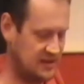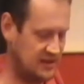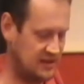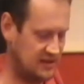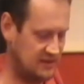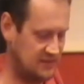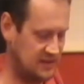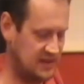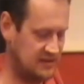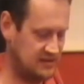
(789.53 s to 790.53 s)
good,
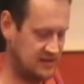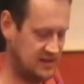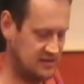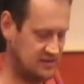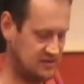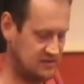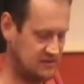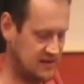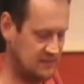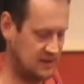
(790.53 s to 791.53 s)
but it does the
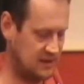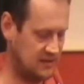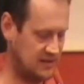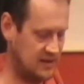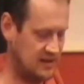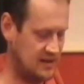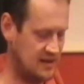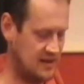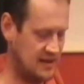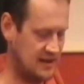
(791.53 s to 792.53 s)
trick. But on
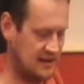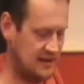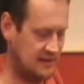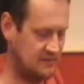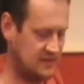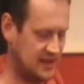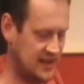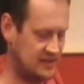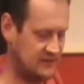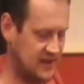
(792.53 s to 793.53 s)
the
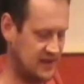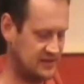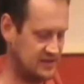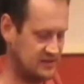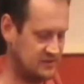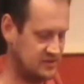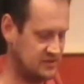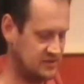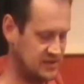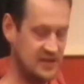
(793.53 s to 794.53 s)
later file systems,
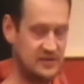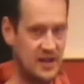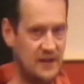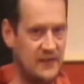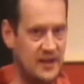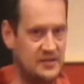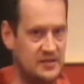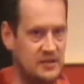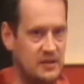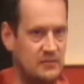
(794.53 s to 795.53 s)
such as
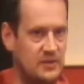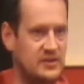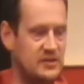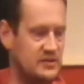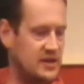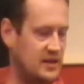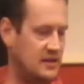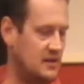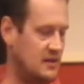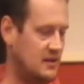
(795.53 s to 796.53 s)
SDFS, which is the
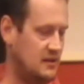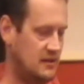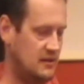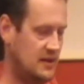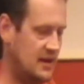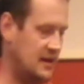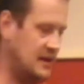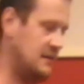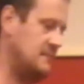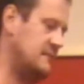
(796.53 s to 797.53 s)

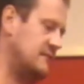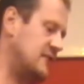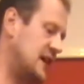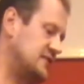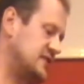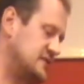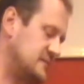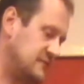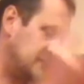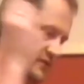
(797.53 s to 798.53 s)
file
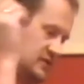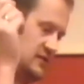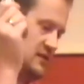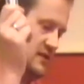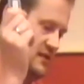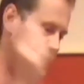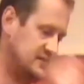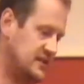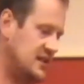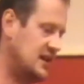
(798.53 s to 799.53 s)
system for
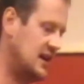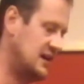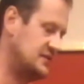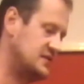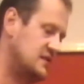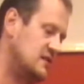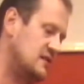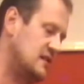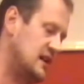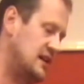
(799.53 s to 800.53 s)
SD cards,
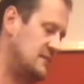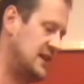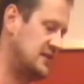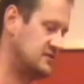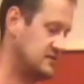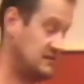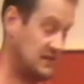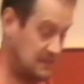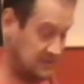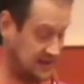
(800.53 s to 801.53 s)

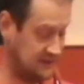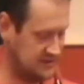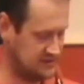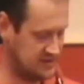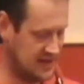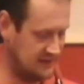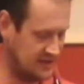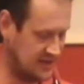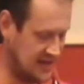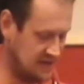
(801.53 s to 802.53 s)
I believe it doesn't have
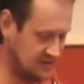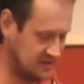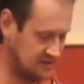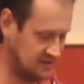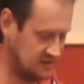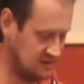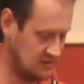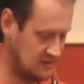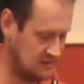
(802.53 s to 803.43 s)
any caching at all.